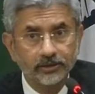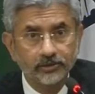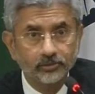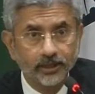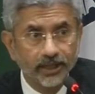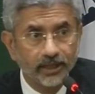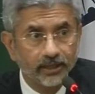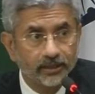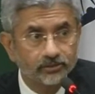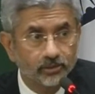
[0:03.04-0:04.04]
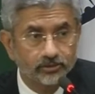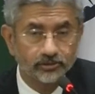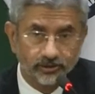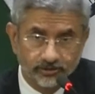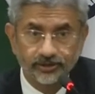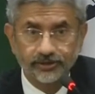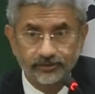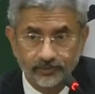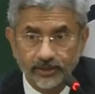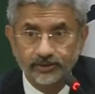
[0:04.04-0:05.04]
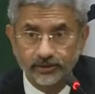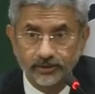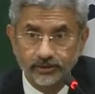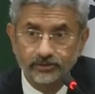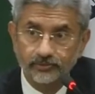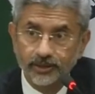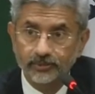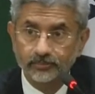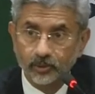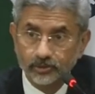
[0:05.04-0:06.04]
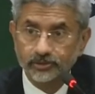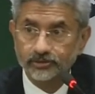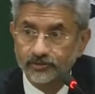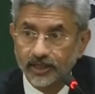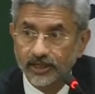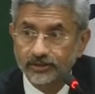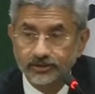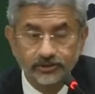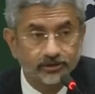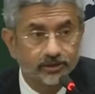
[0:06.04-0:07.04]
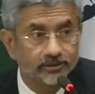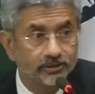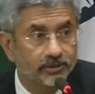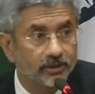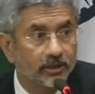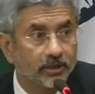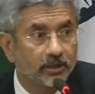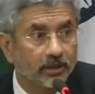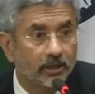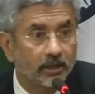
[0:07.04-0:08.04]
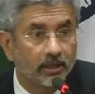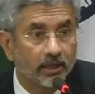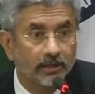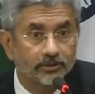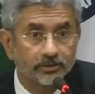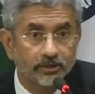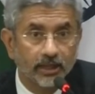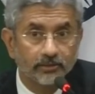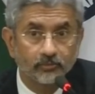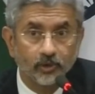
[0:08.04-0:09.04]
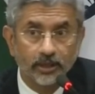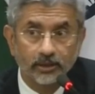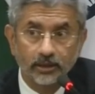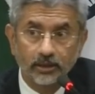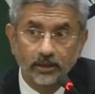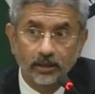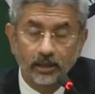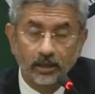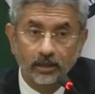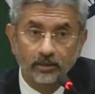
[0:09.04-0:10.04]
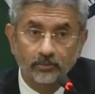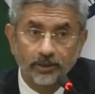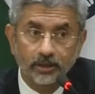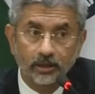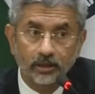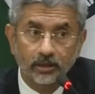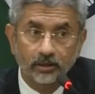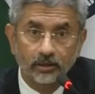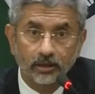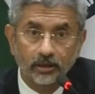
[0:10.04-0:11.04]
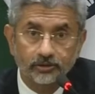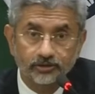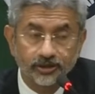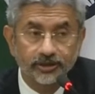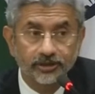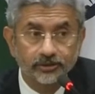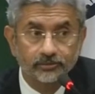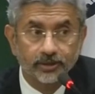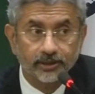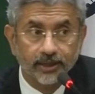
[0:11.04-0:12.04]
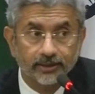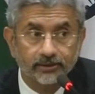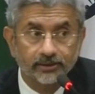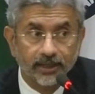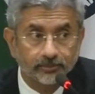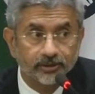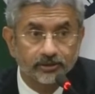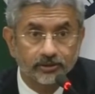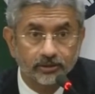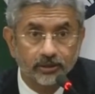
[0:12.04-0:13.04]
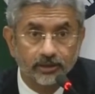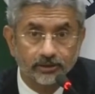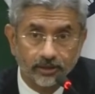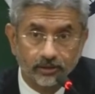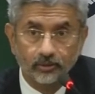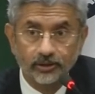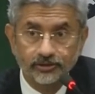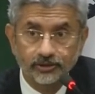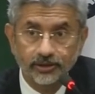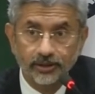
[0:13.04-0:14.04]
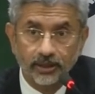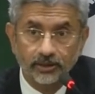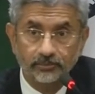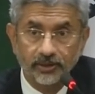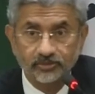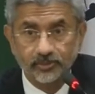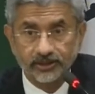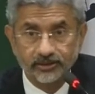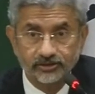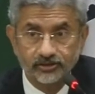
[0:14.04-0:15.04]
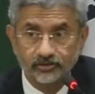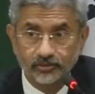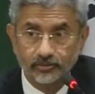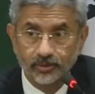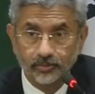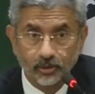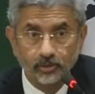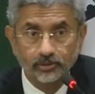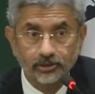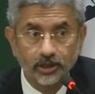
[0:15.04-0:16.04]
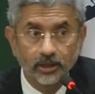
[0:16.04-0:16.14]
The U K is also the city of London. It's a very important financial centre uh, at a time when uh, we are uh, seeking to attract capital and technology and best practices from abroad.